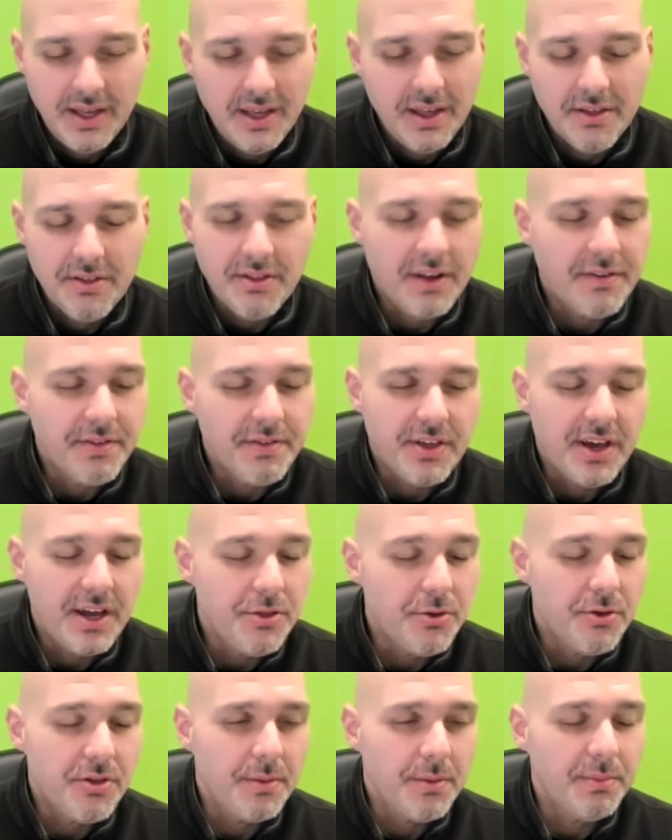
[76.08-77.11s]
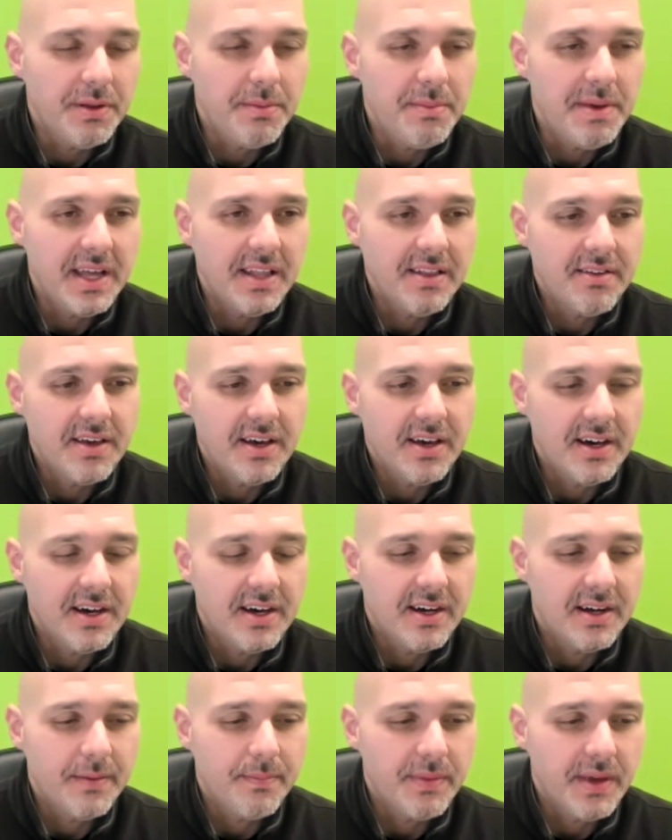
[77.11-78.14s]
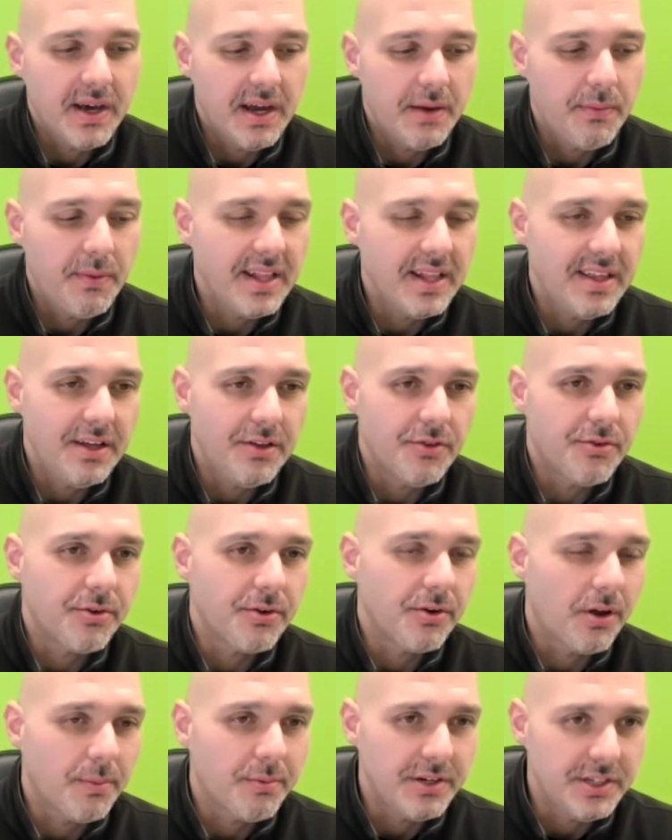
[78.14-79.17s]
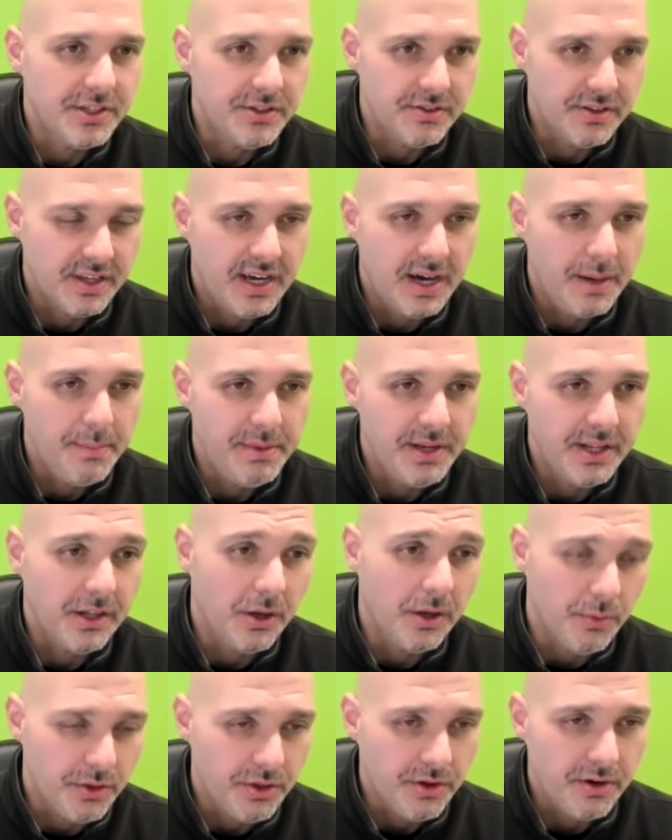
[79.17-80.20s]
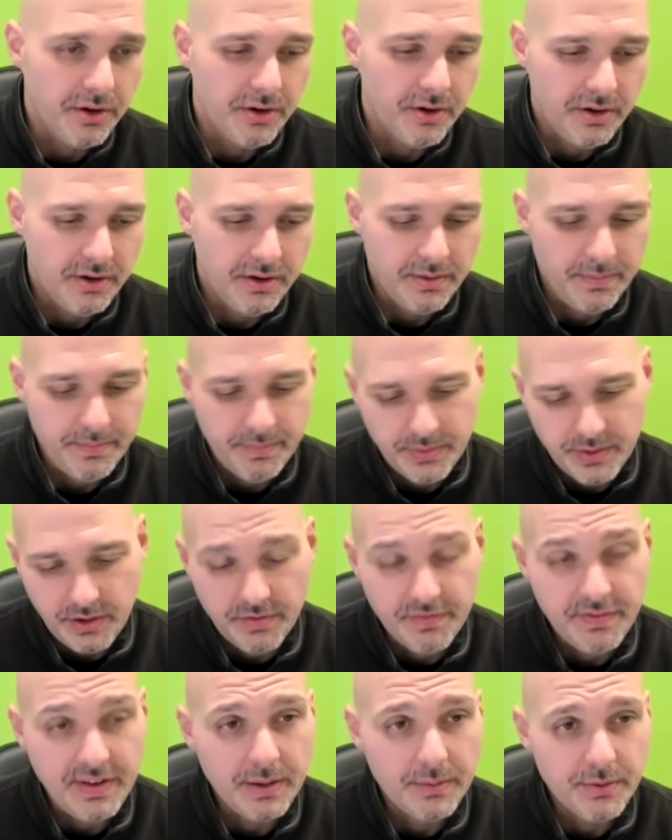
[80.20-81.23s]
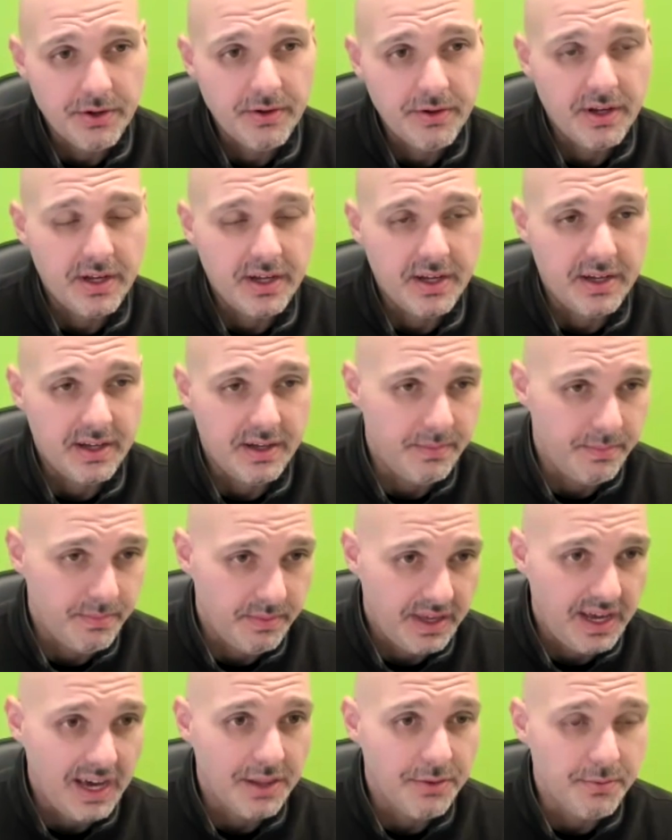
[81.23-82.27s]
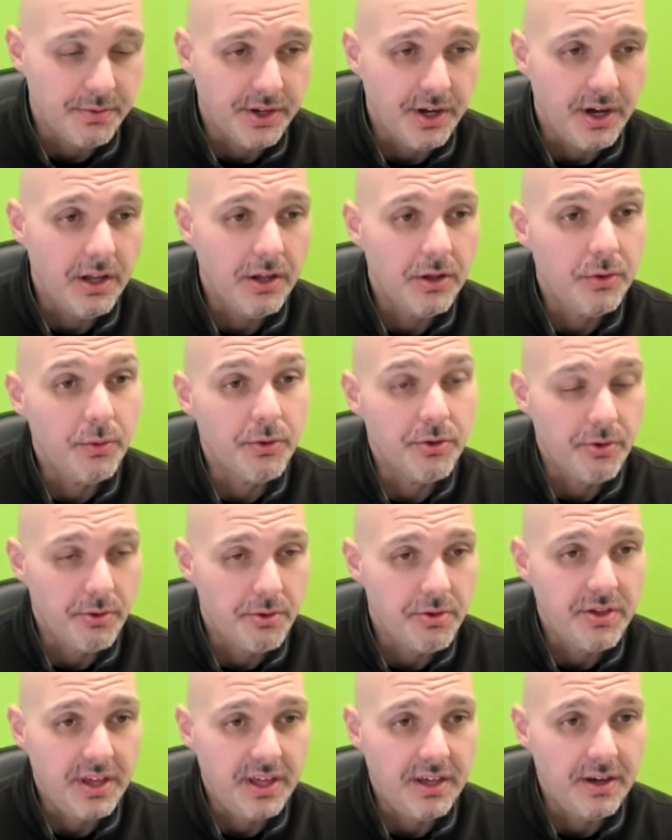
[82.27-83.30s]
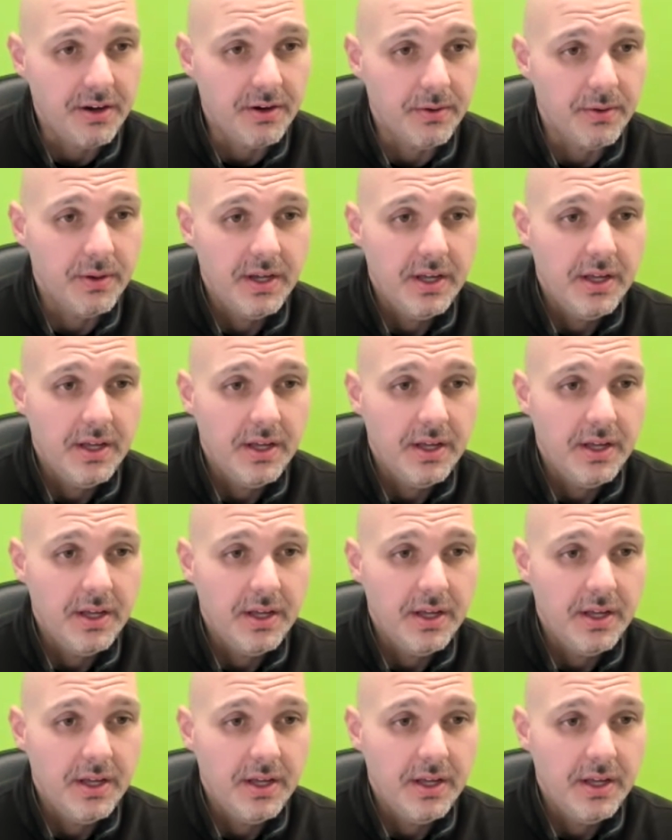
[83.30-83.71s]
stuff aside, just simply meant I ran the internal operations of the company along with our founder, Catherine Dahl, who was our CEO.